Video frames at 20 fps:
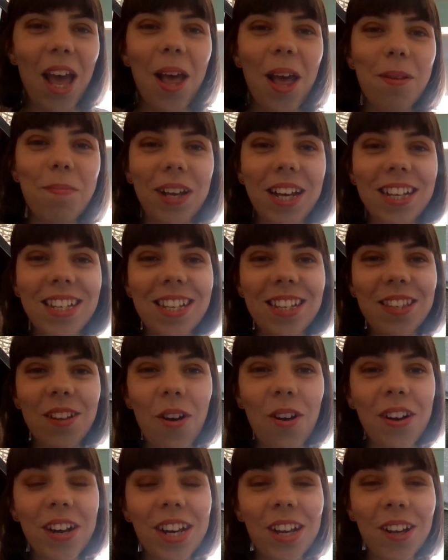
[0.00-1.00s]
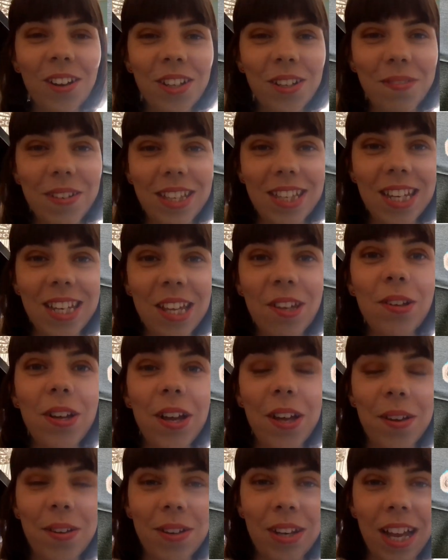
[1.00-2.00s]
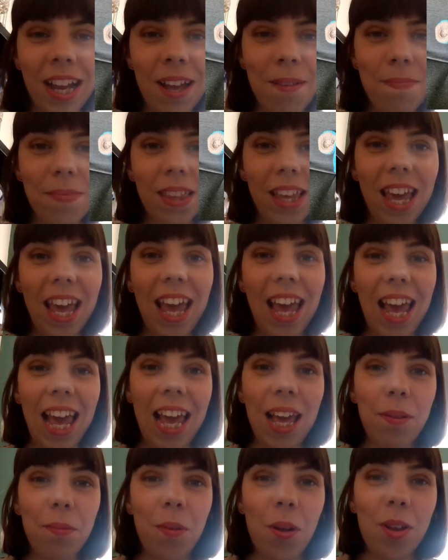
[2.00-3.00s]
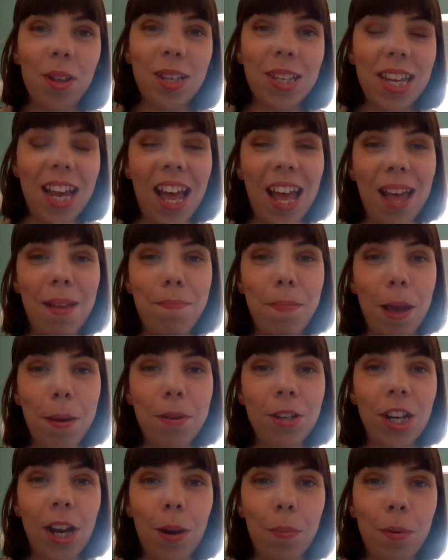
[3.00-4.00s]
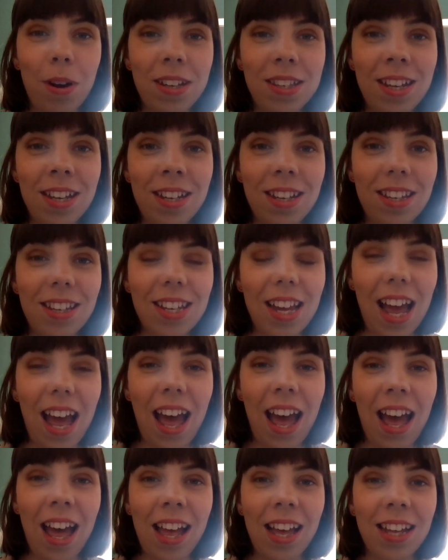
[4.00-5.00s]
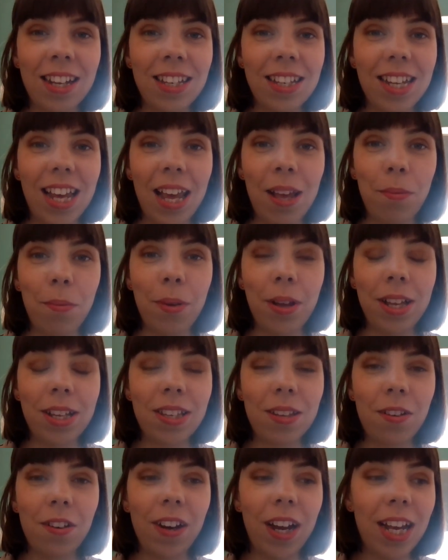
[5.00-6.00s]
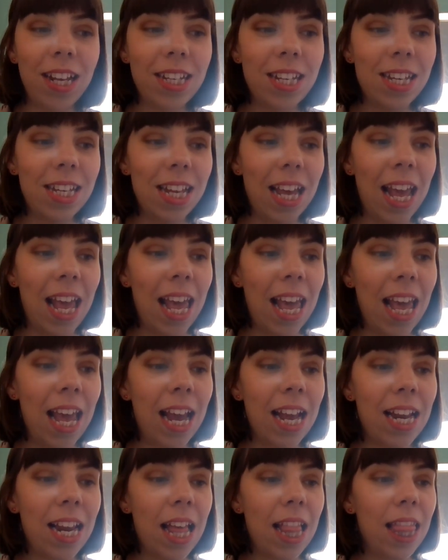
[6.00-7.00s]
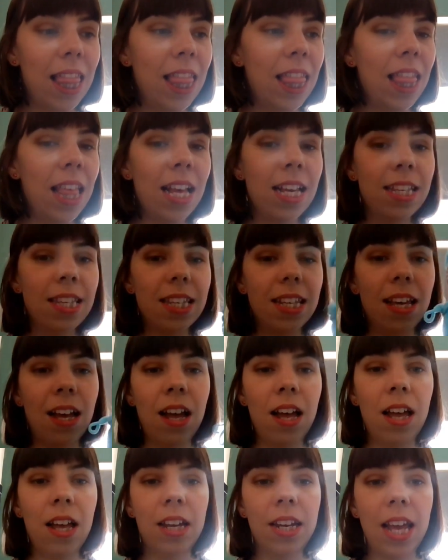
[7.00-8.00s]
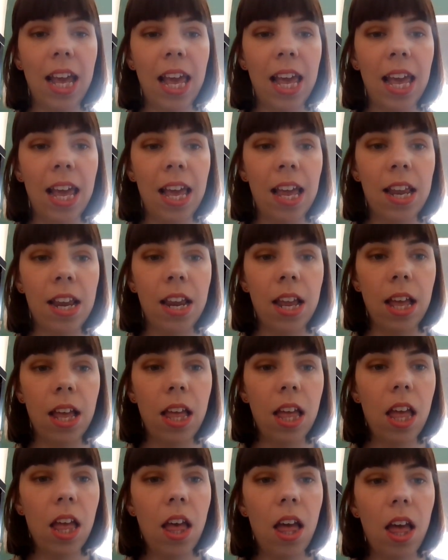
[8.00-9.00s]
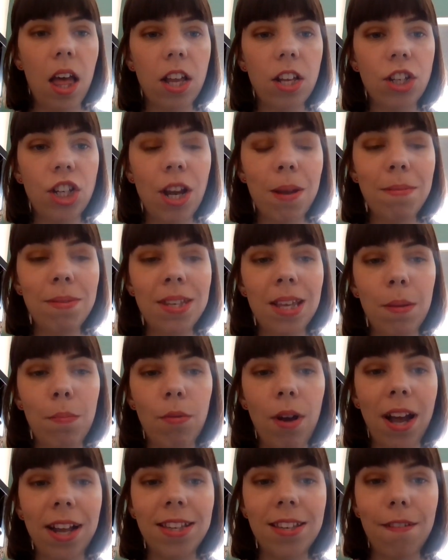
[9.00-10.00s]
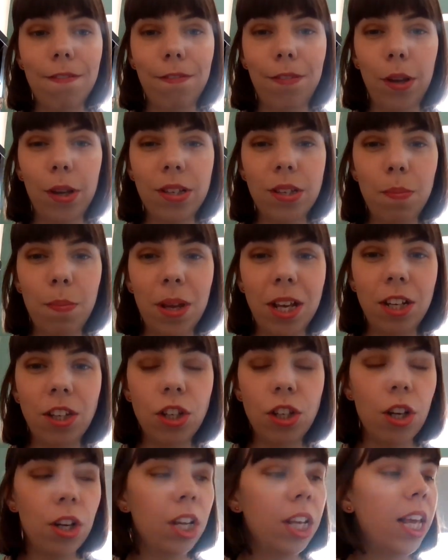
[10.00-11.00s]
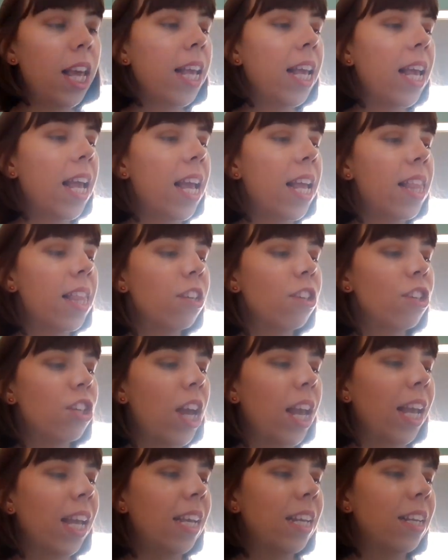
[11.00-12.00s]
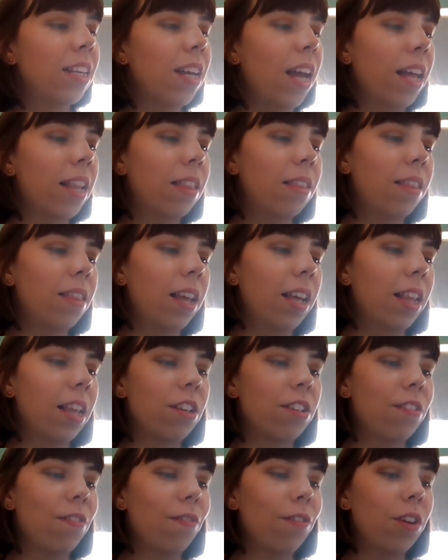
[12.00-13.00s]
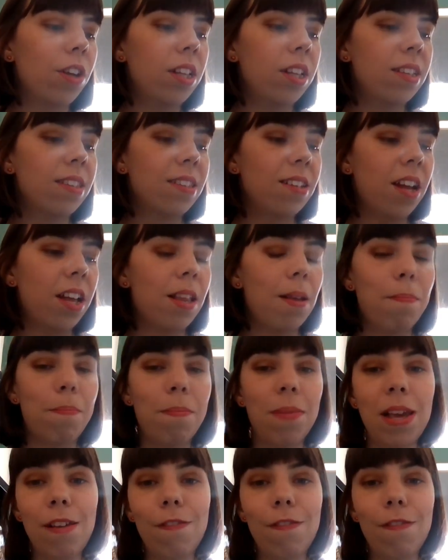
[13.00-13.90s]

because it's already gone to its new owner. It was a baby shower present and it was created in this yarn in James C. Brett Flutterby Chunky in the shade, I think they just have colours, don't they,